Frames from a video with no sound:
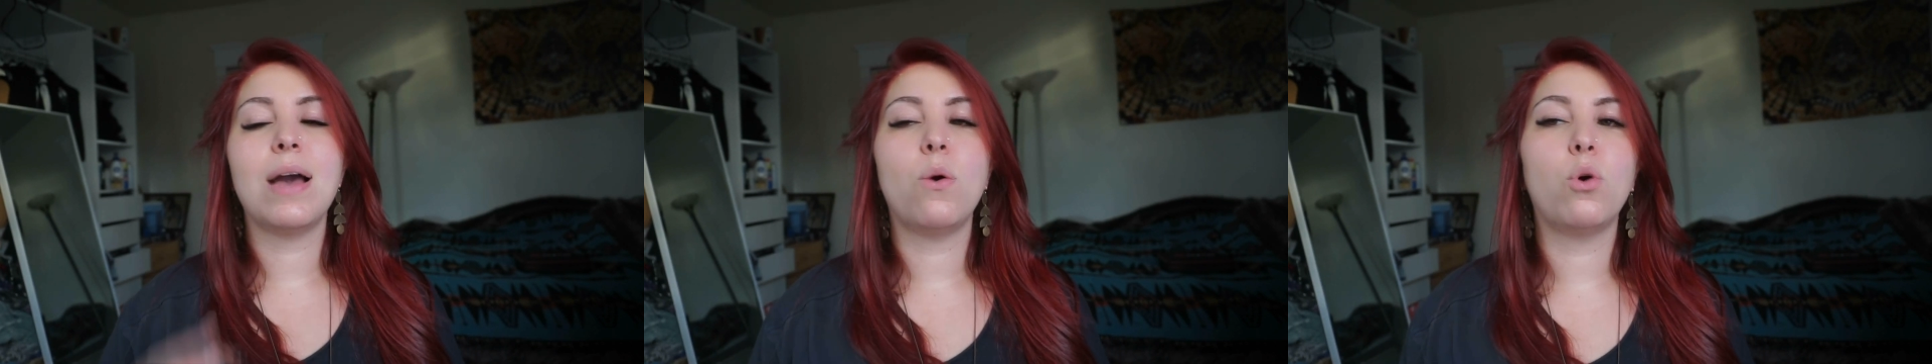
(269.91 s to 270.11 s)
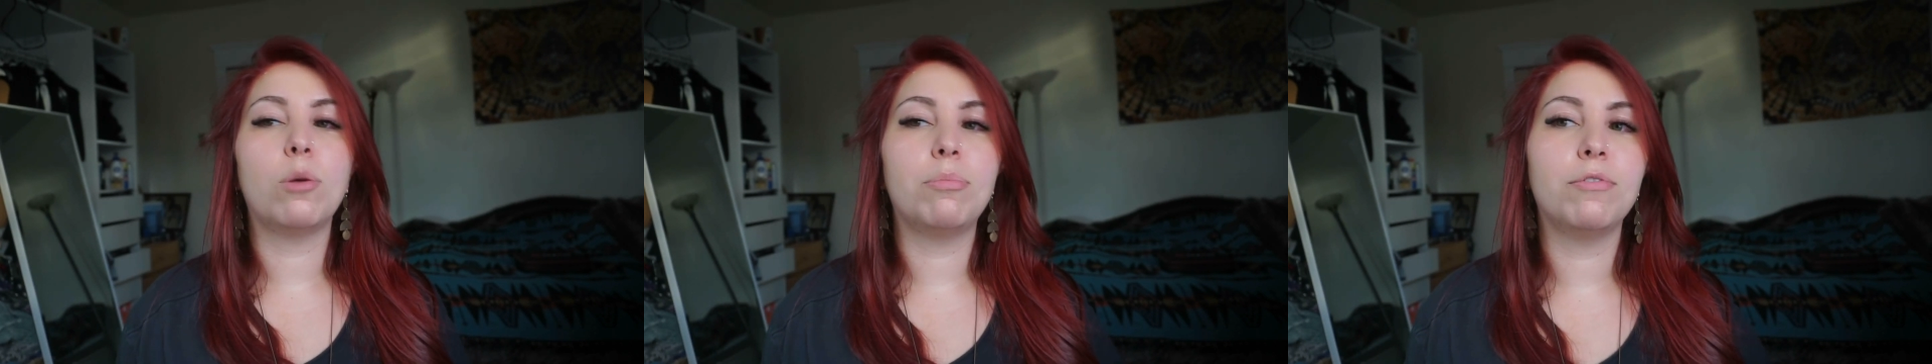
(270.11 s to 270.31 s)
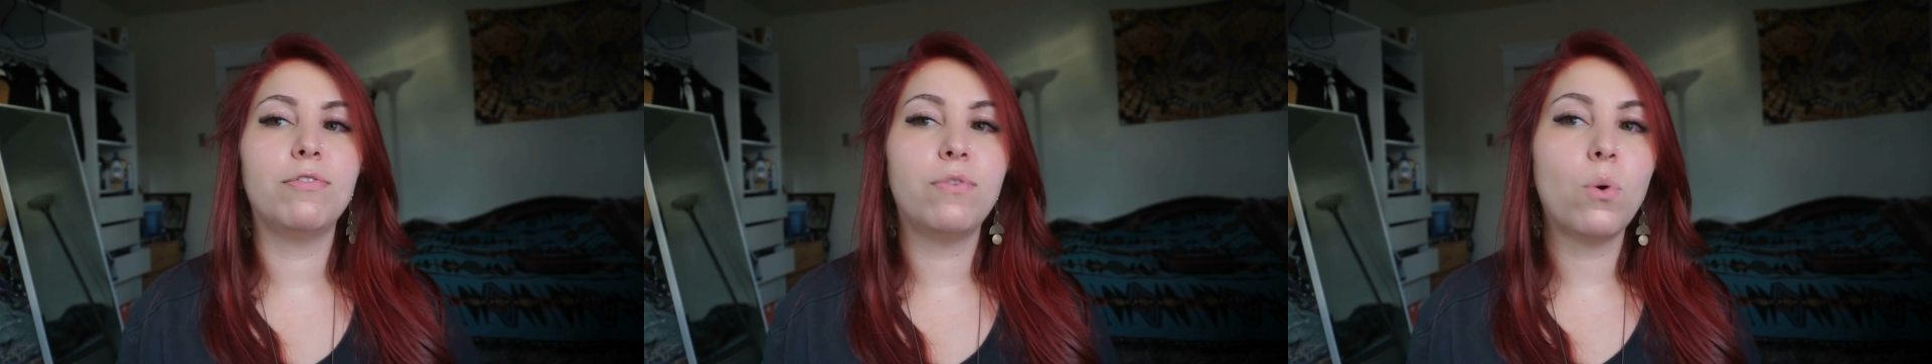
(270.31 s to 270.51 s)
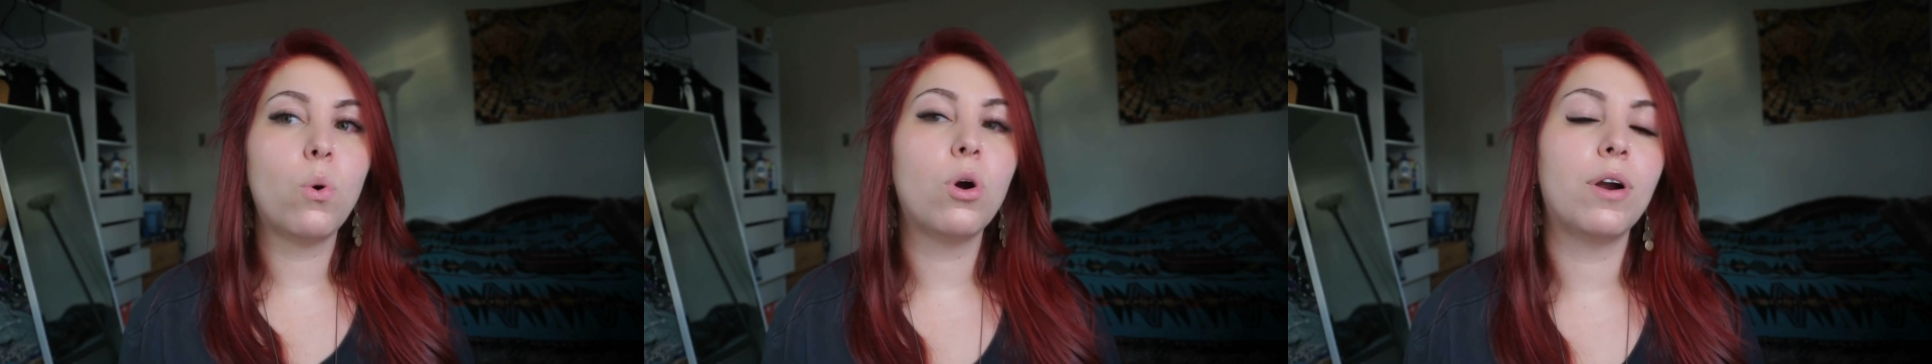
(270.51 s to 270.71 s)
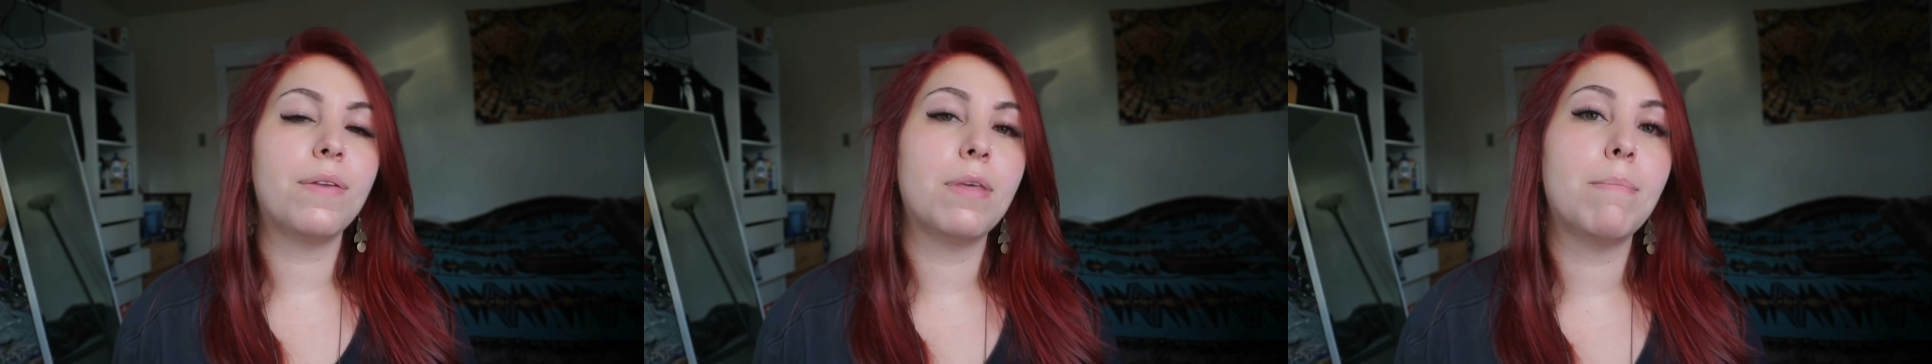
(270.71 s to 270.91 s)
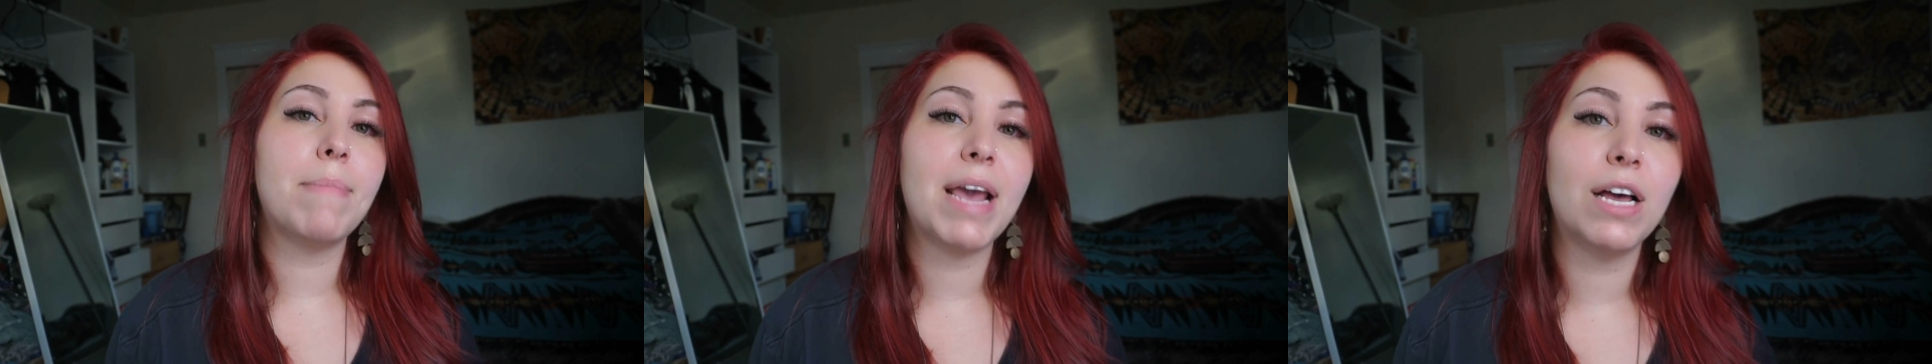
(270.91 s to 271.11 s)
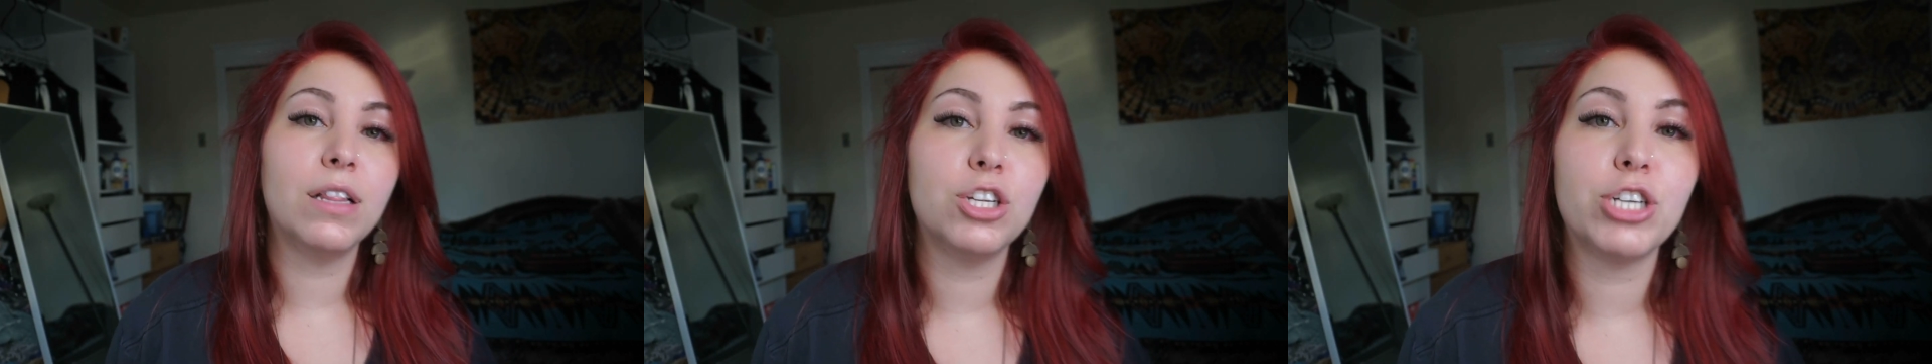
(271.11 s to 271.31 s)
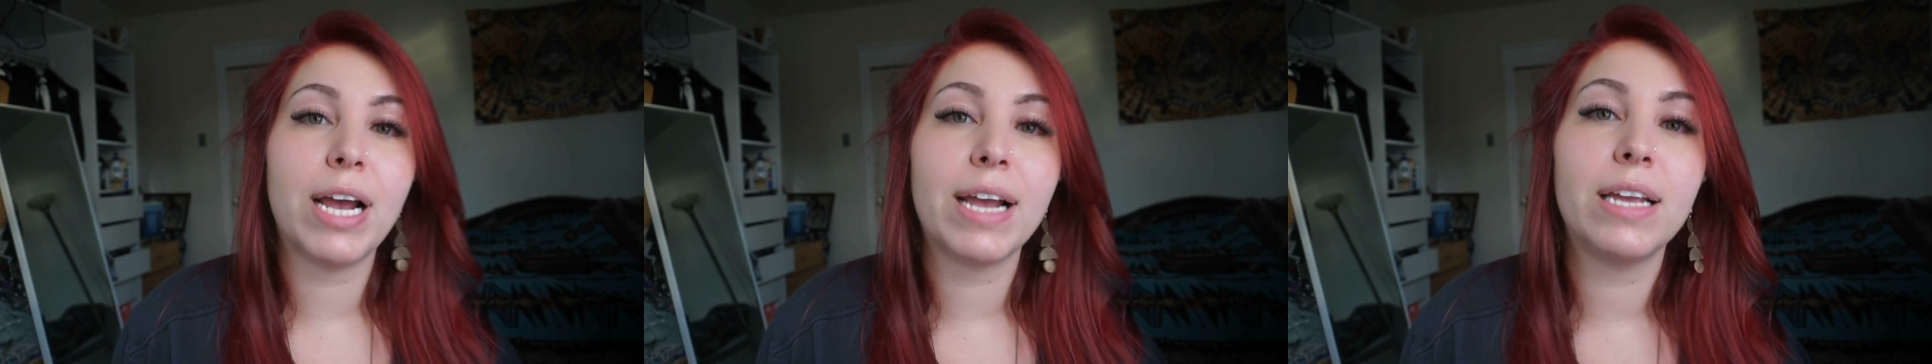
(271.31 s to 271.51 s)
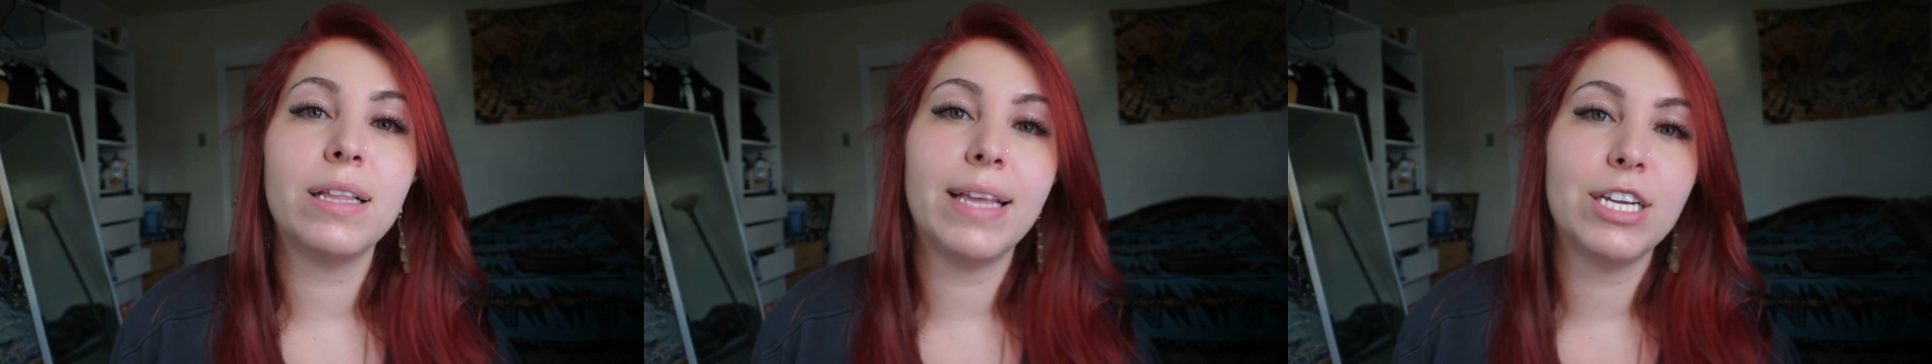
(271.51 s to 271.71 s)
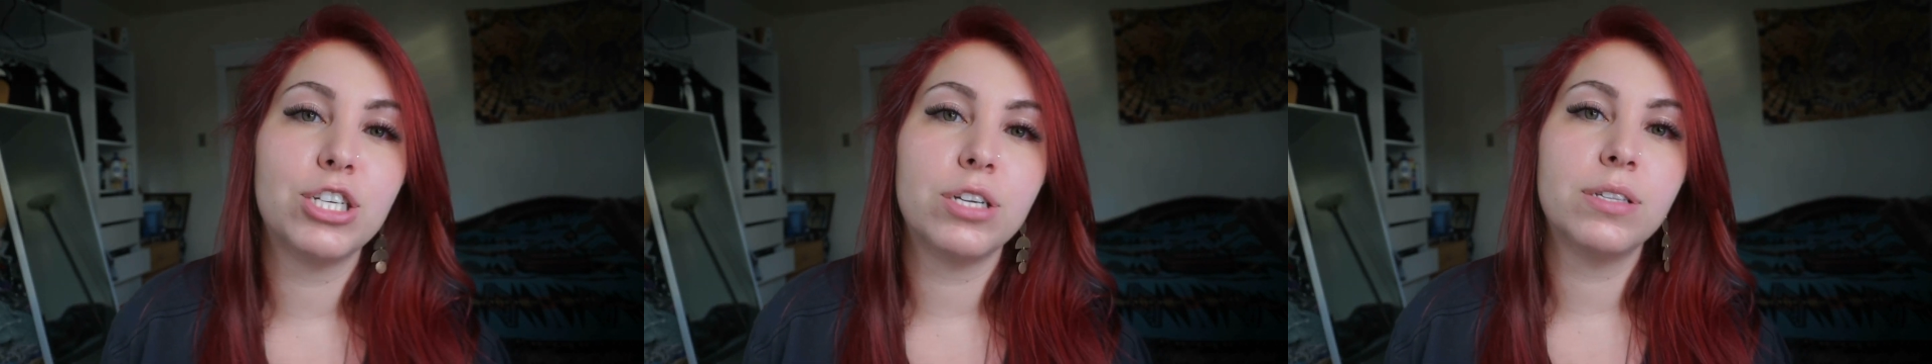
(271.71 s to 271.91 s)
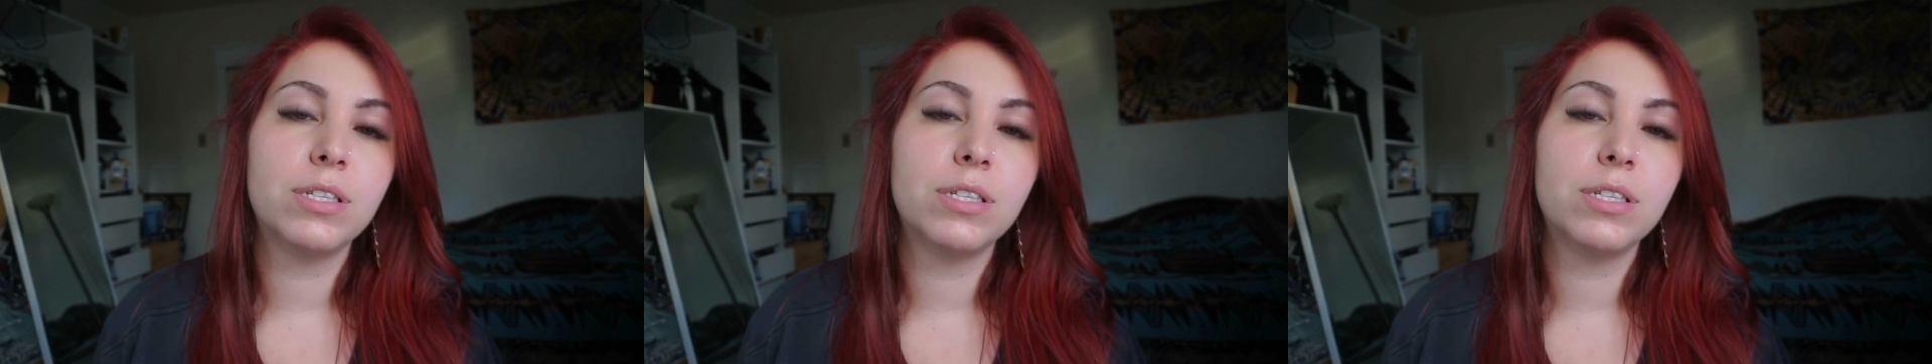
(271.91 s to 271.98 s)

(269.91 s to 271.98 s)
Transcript: or before the male ejaculation.